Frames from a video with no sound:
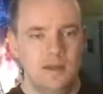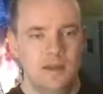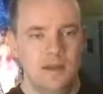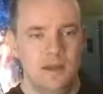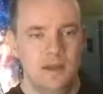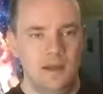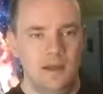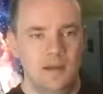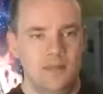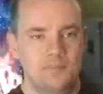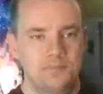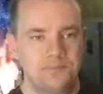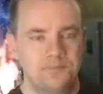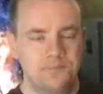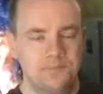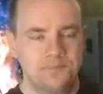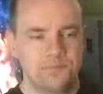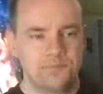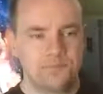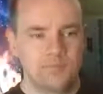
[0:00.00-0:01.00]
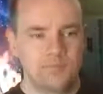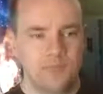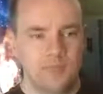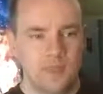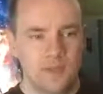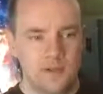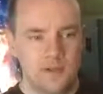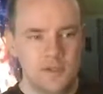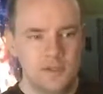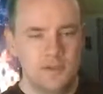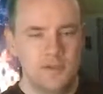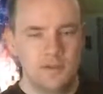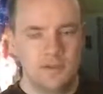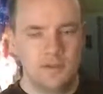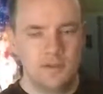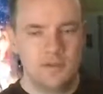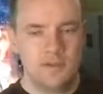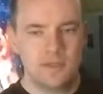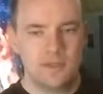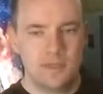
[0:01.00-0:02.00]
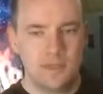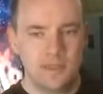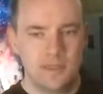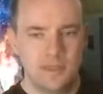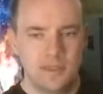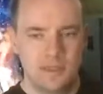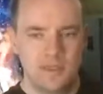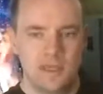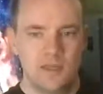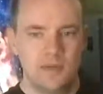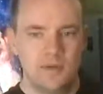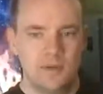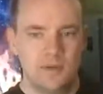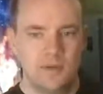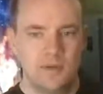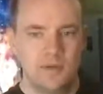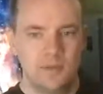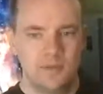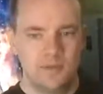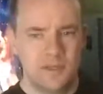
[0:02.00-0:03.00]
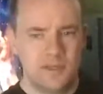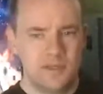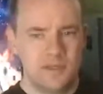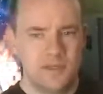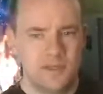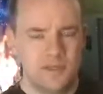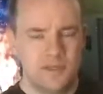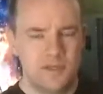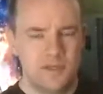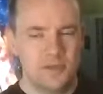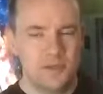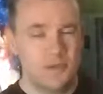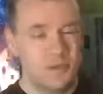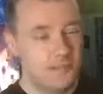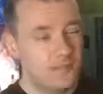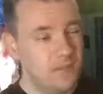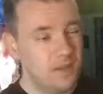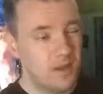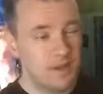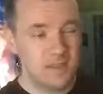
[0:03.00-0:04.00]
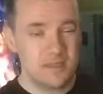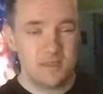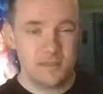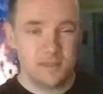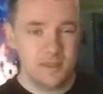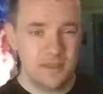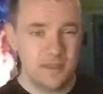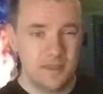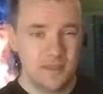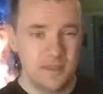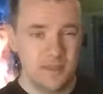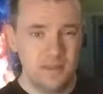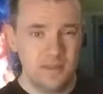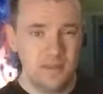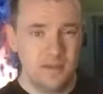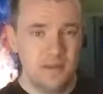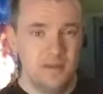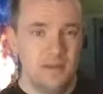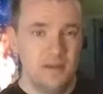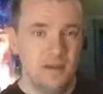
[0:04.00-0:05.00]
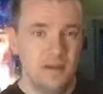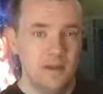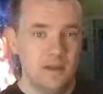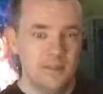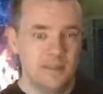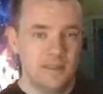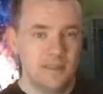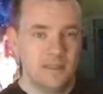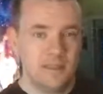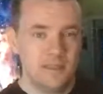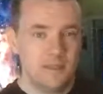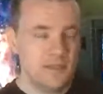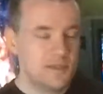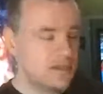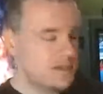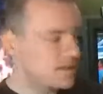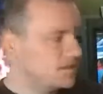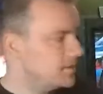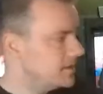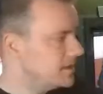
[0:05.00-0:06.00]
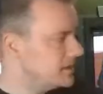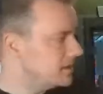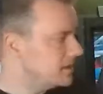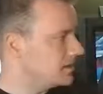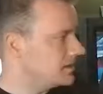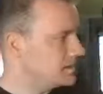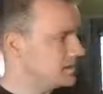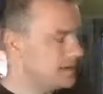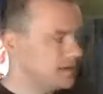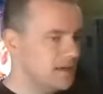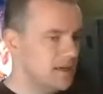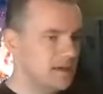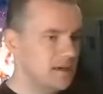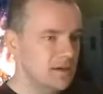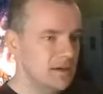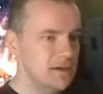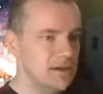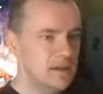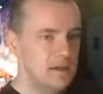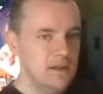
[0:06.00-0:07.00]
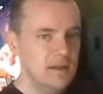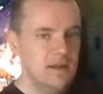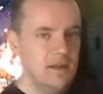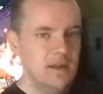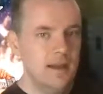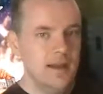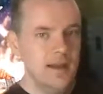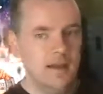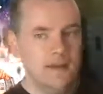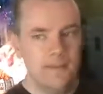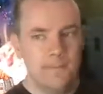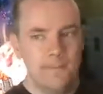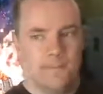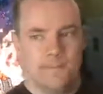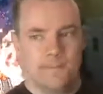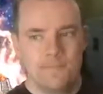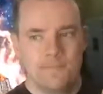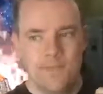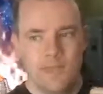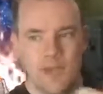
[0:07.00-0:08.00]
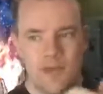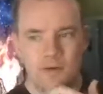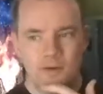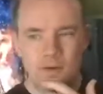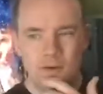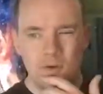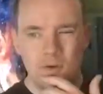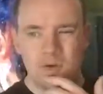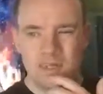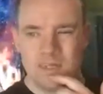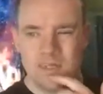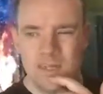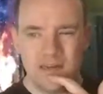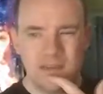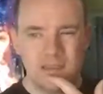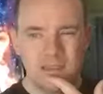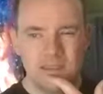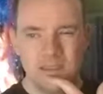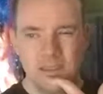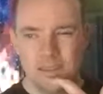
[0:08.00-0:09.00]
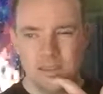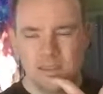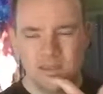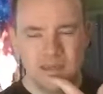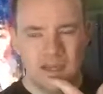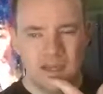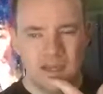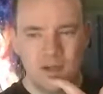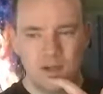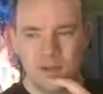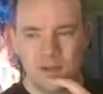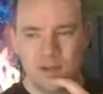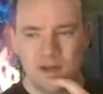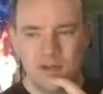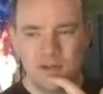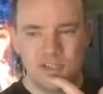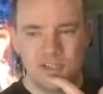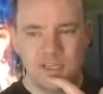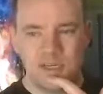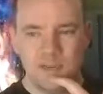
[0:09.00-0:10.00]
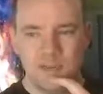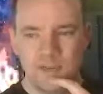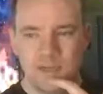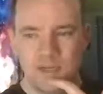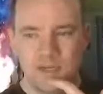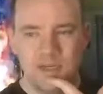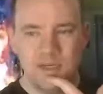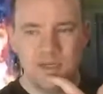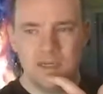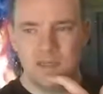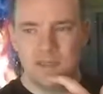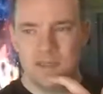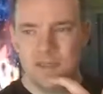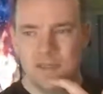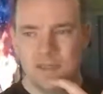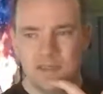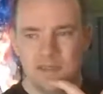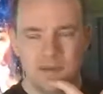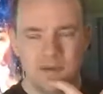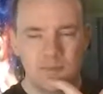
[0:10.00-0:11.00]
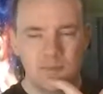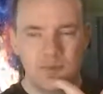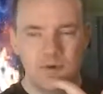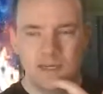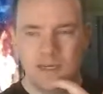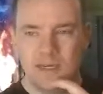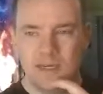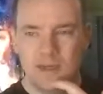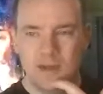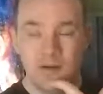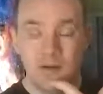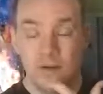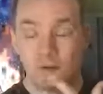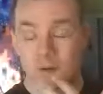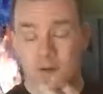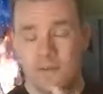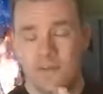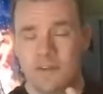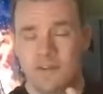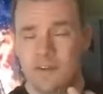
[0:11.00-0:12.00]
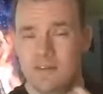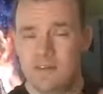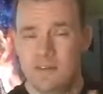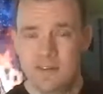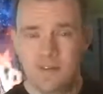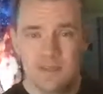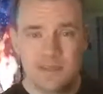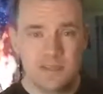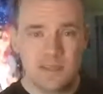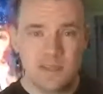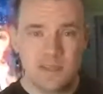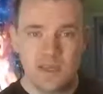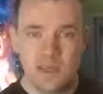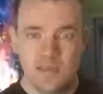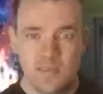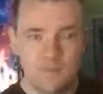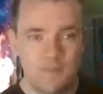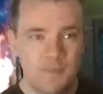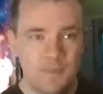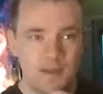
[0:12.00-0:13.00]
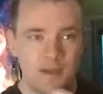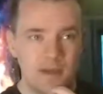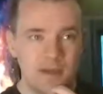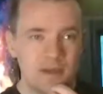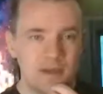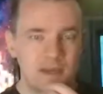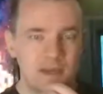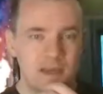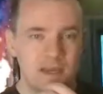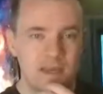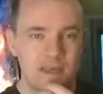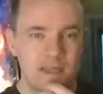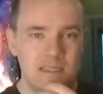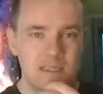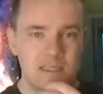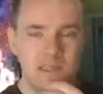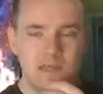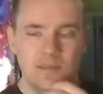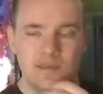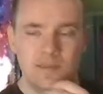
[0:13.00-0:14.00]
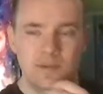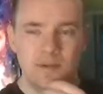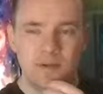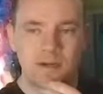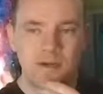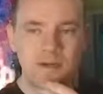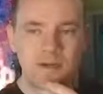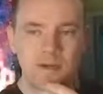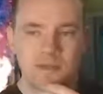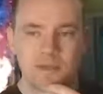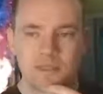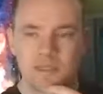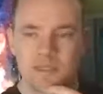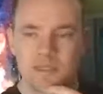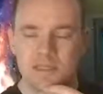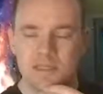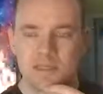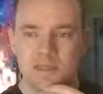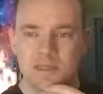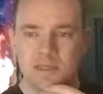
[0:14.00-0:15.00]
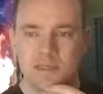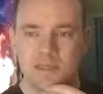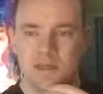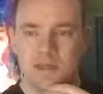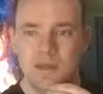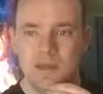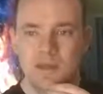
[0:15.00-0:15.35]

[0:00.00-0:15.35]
I should be able to use on my PlayStation 1, PlayStation 2, and possibly PlayStation 3 all on here. I don't know exactly how the RGB ends up working out, or if it even is the same exact setup on those systems.